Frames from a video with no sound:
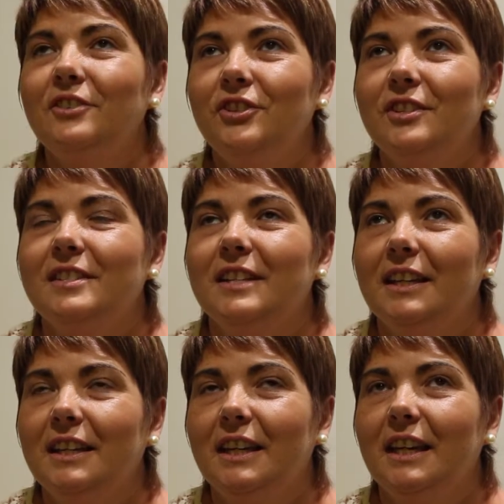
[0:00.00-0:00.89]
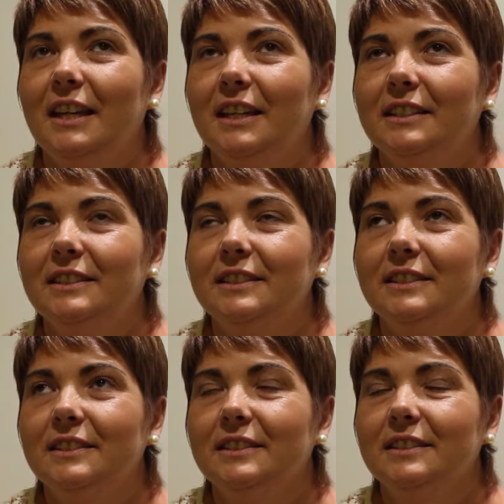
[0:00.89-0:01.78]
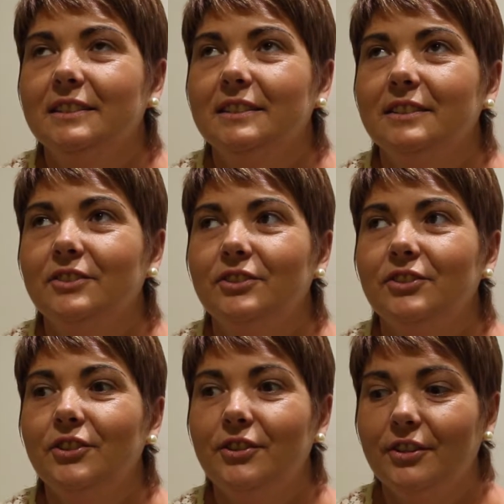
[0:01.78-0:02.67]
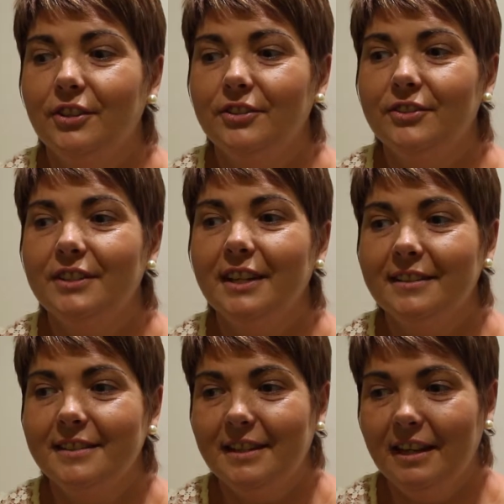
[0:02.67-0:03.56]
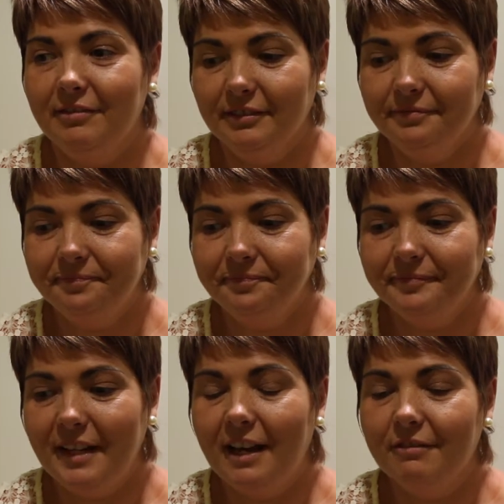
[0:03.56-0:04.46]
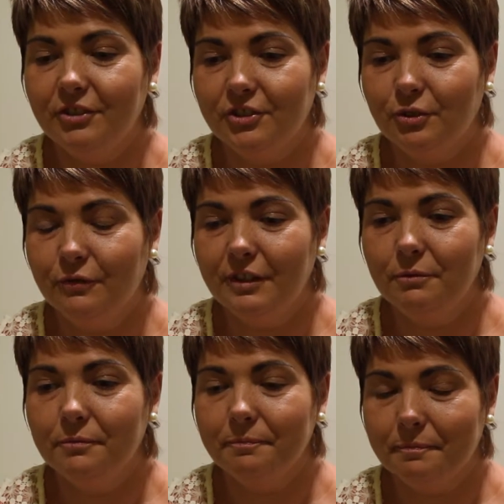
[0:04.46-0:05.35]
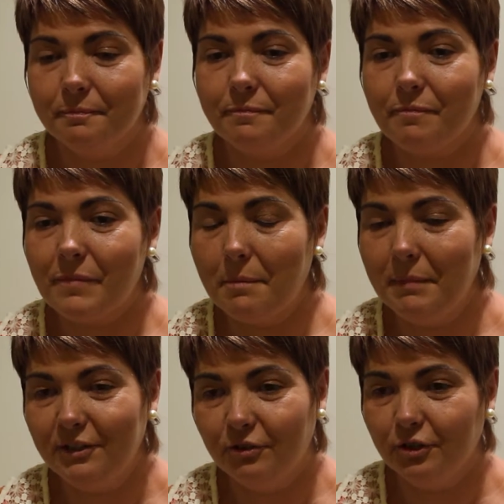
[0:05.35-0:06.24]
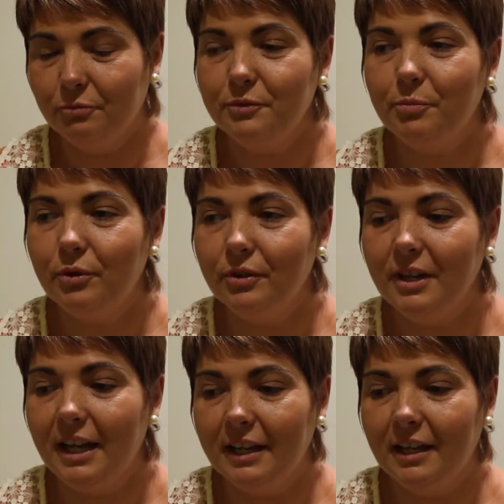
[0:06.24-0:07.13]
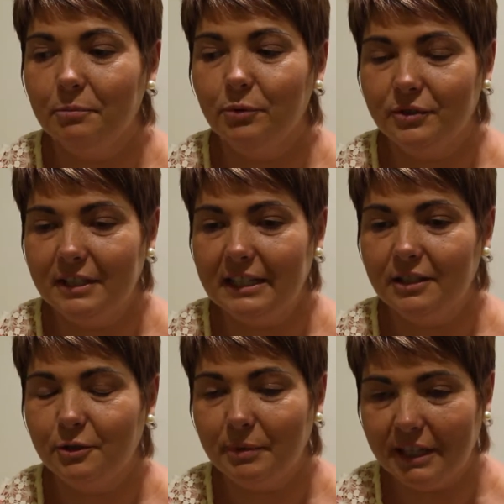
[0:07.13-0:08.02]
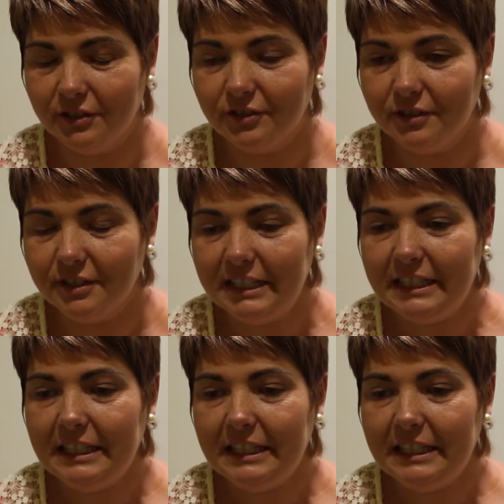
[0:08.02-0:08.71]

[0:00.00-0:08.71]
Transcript: took sick in 2007 after Sophie, my daughter, was born. I had postnatal depression,